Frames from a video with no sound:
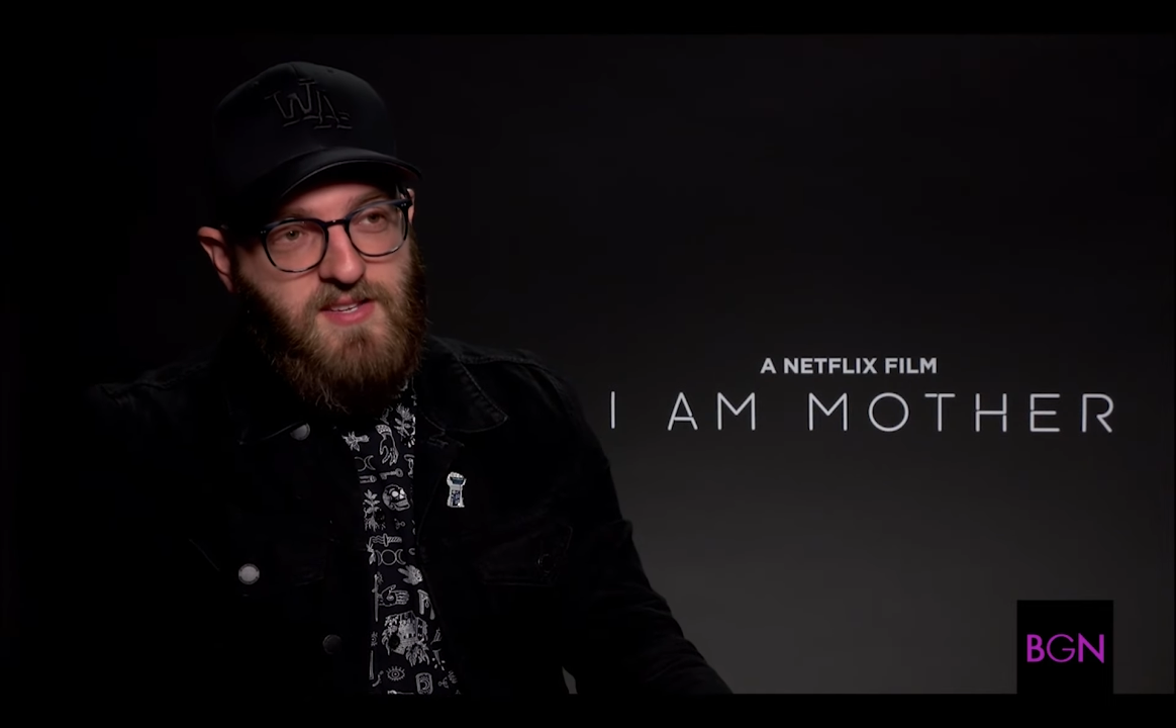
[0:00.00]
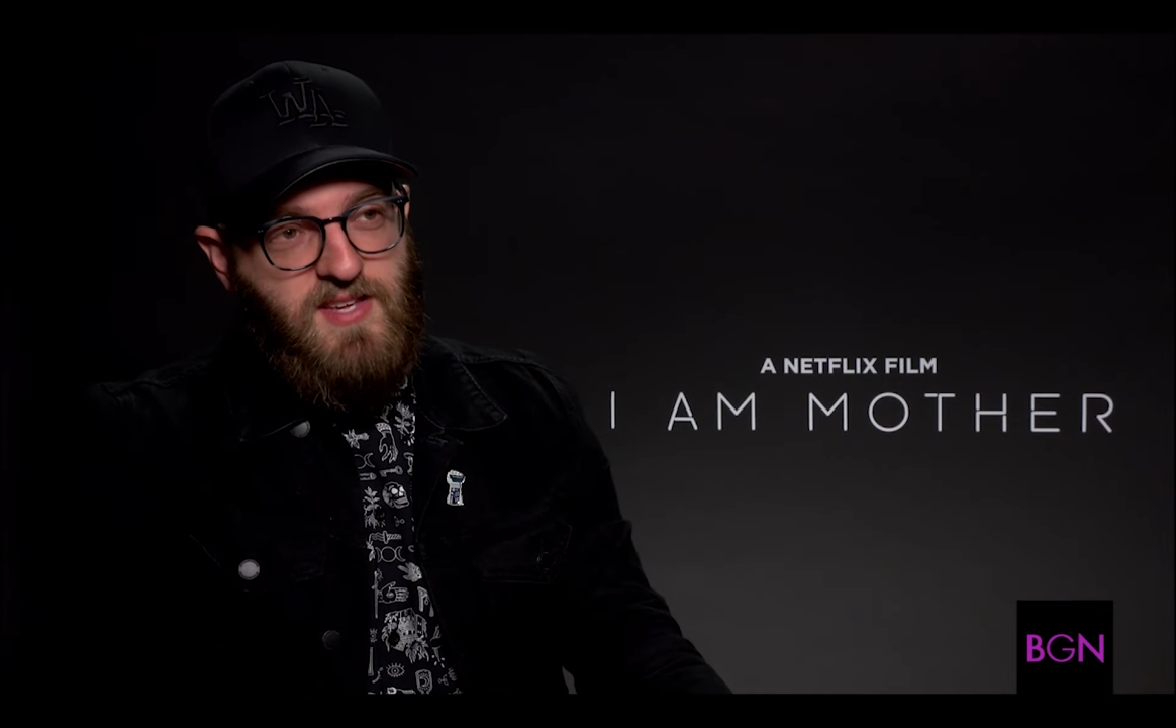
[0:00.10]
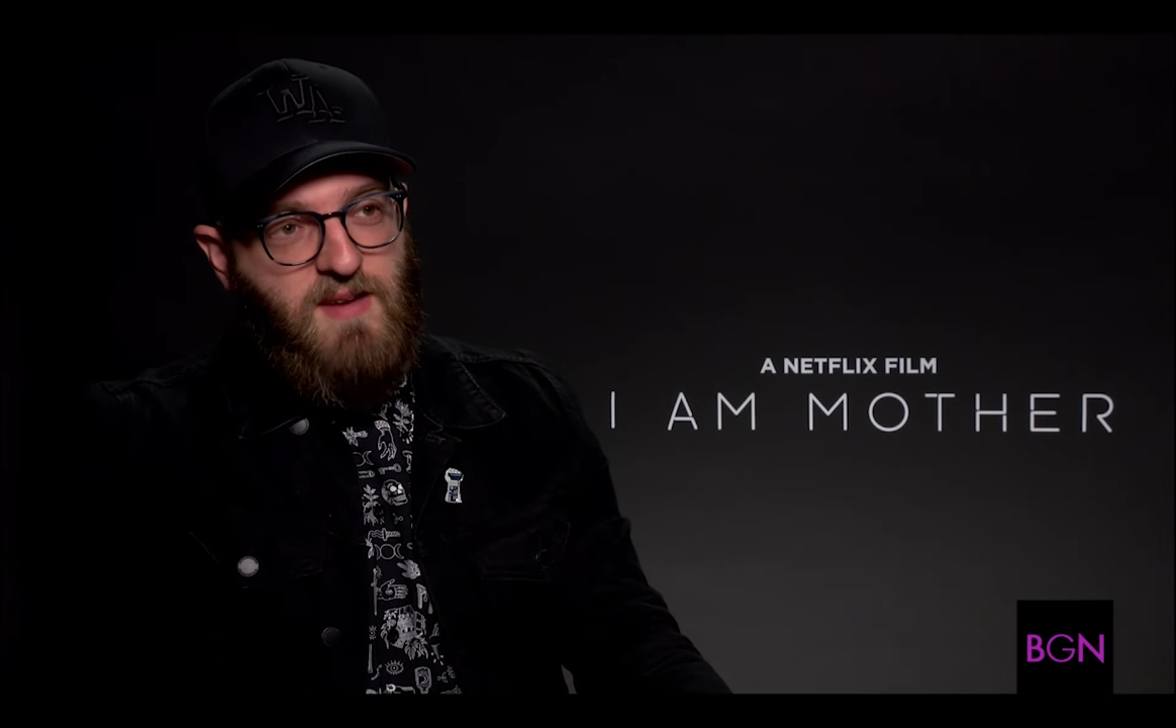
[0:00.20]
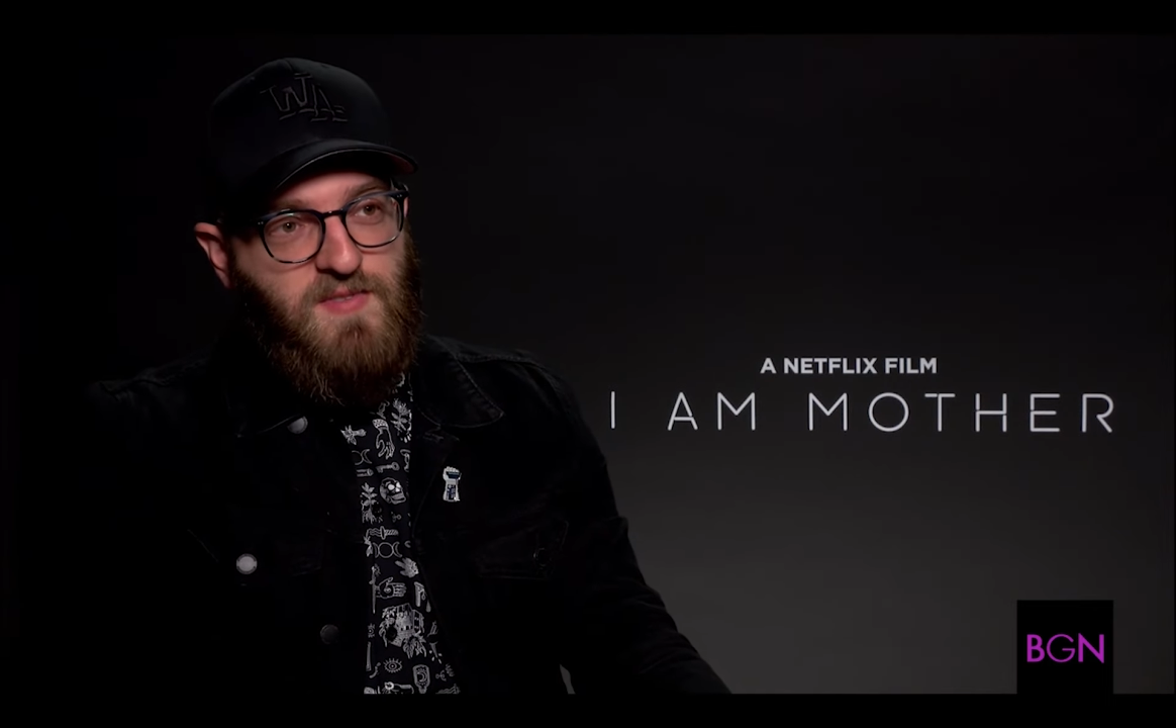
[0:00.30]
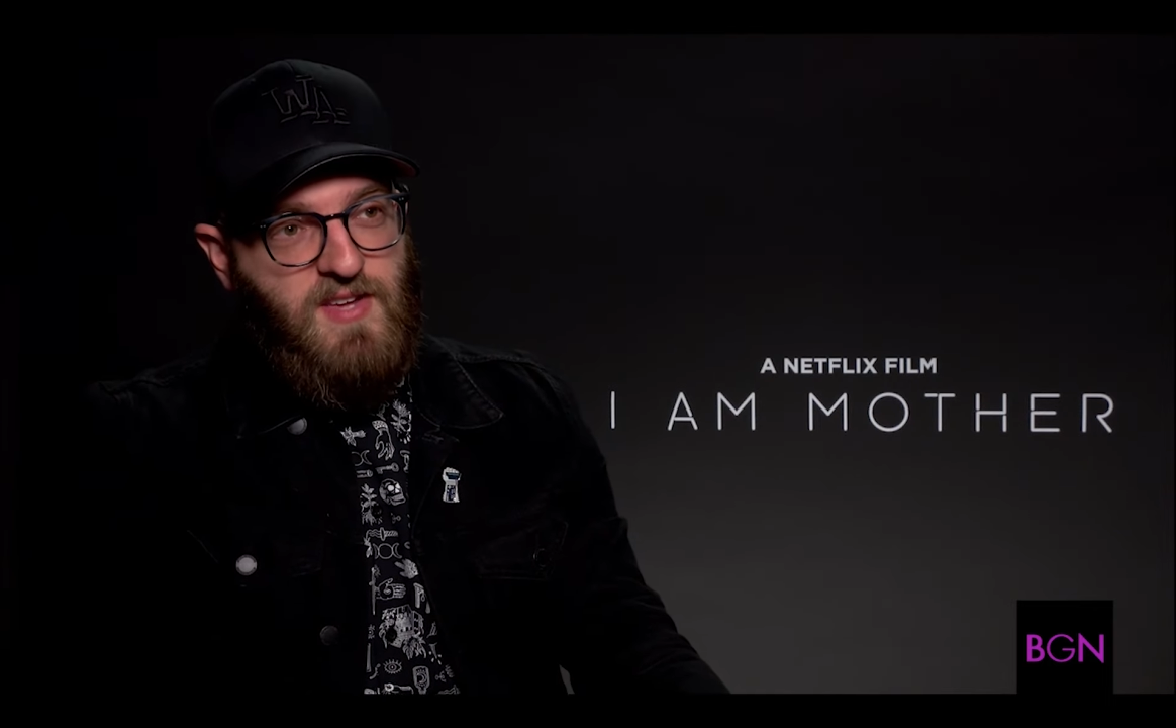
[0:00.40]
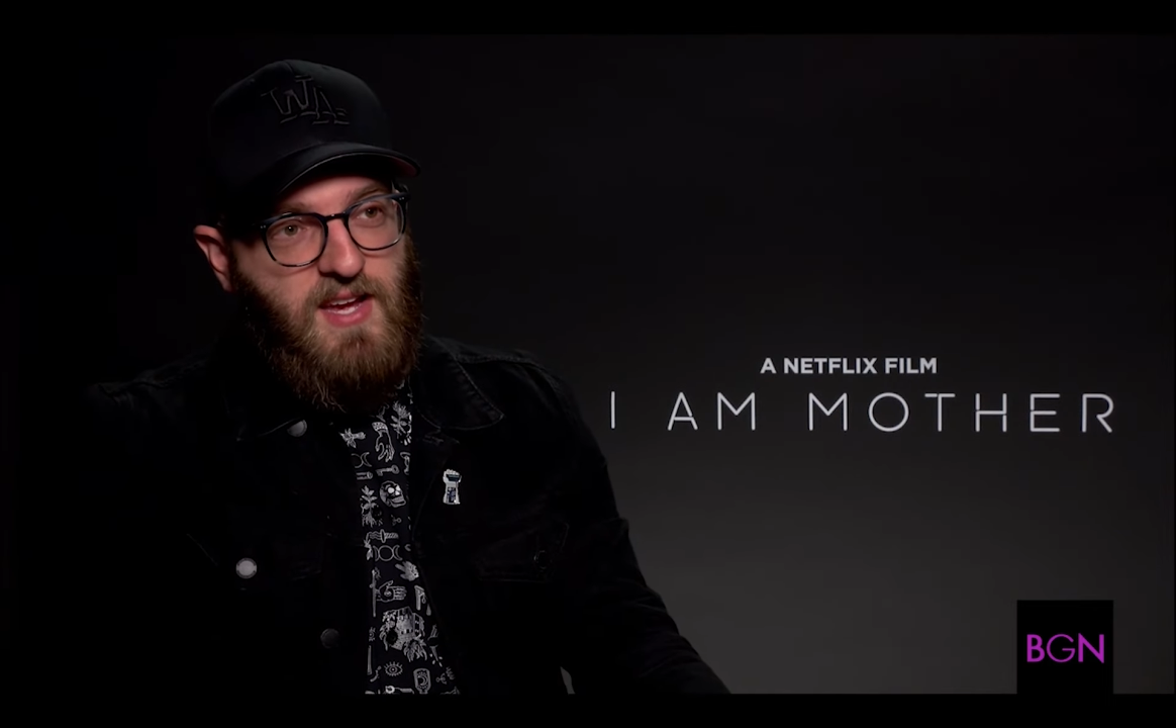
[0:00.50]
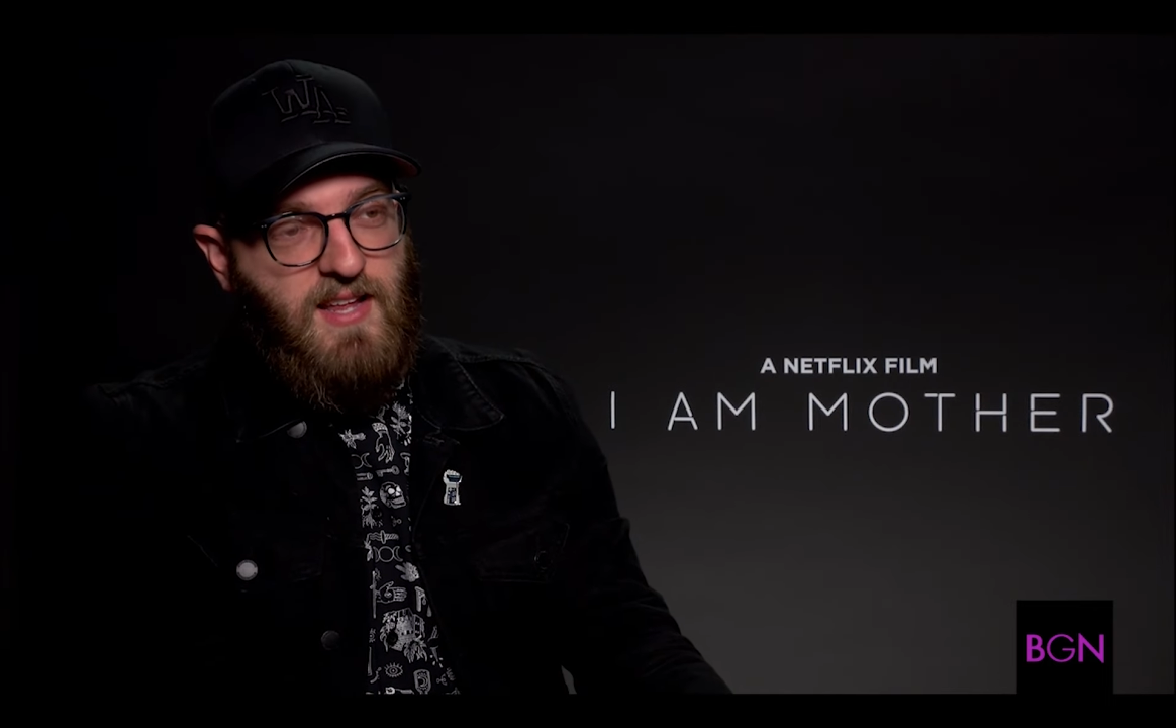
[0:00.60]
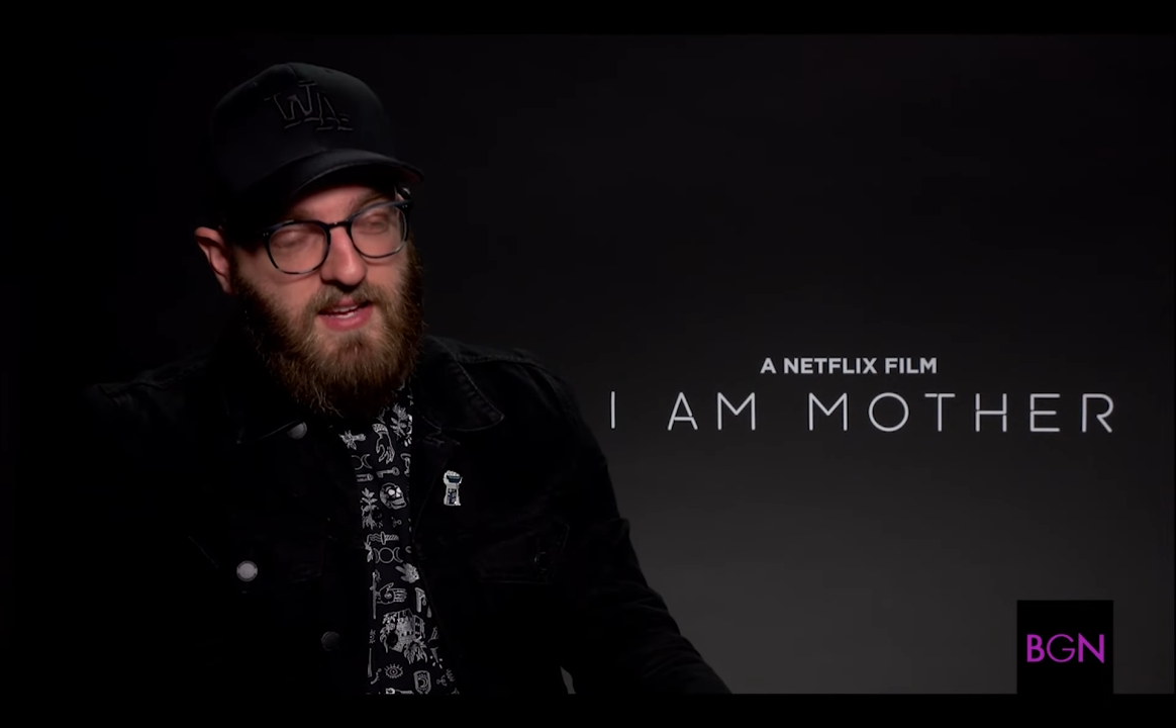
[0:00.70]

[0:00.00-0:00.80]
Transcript: of the same thing.